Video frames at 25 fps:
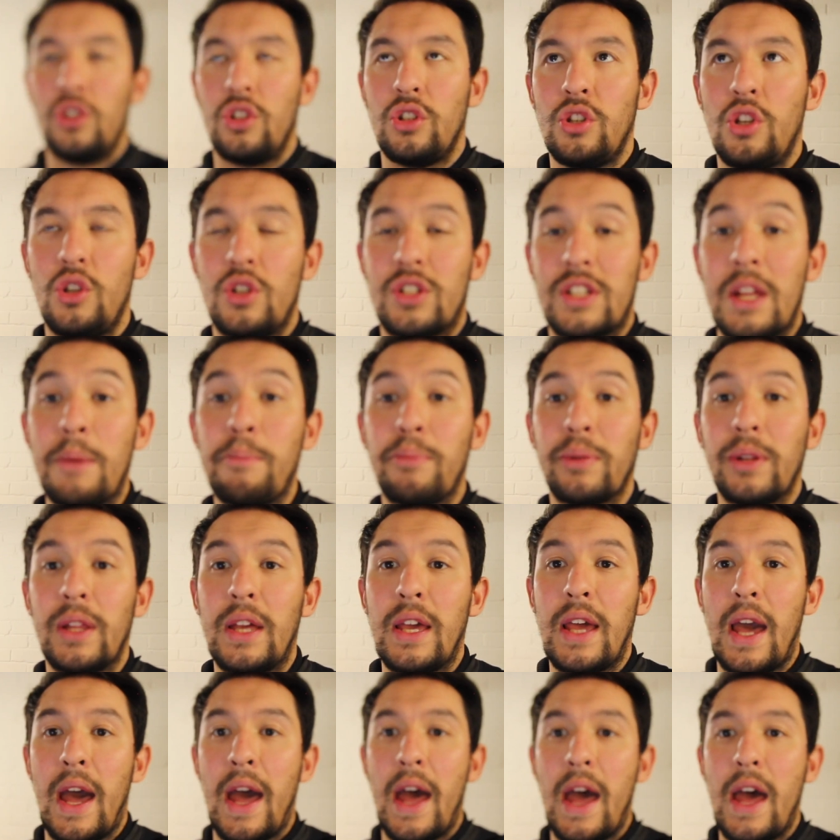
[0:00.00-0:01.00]

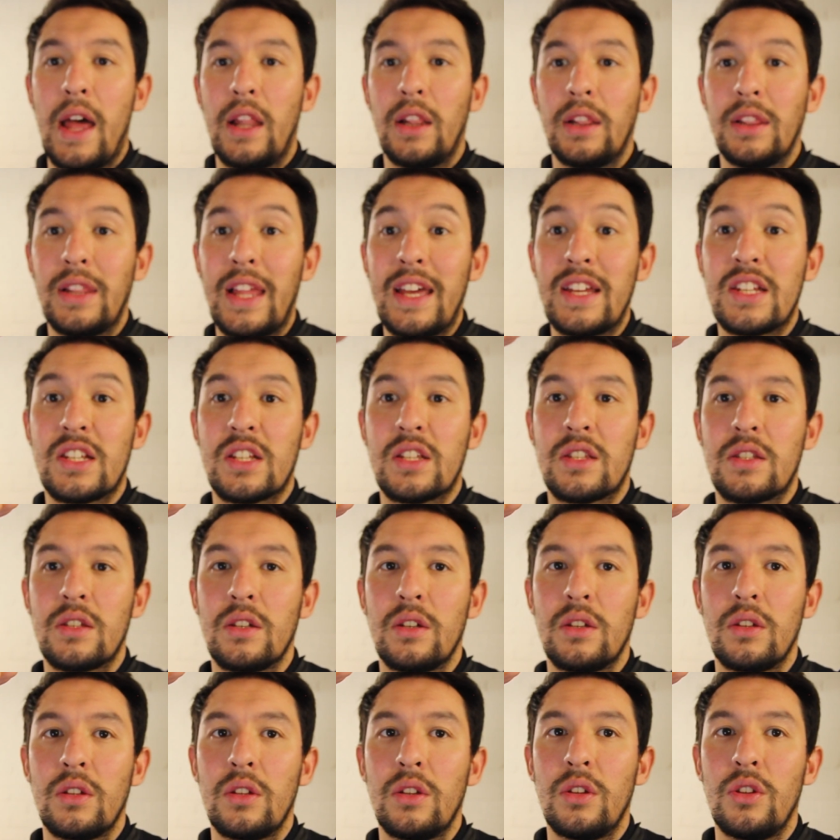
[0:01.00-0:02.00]
list
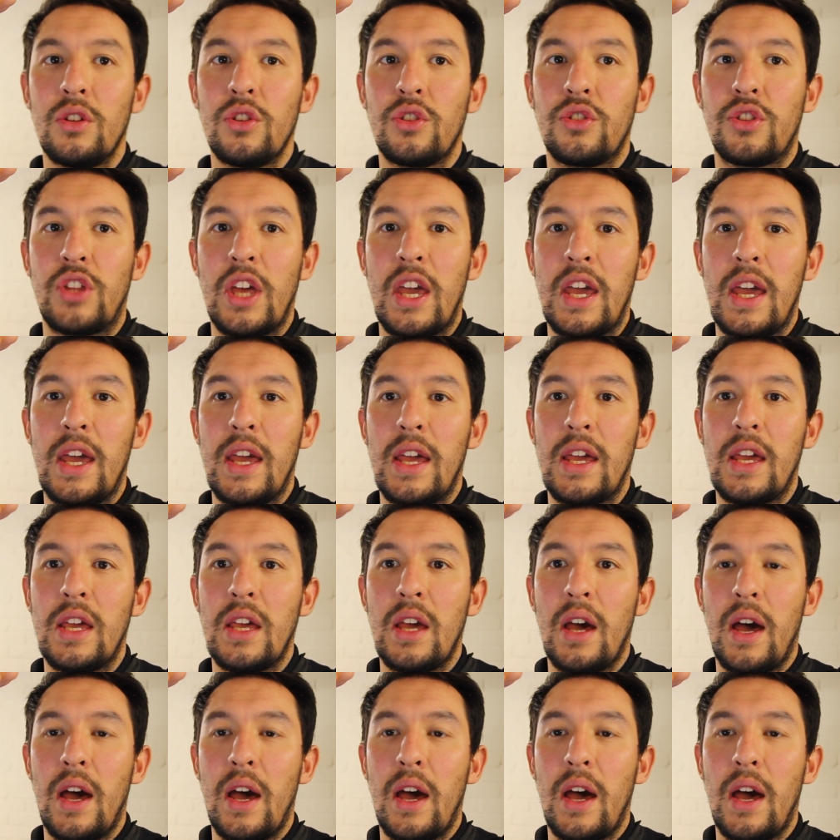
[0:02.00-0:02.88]
the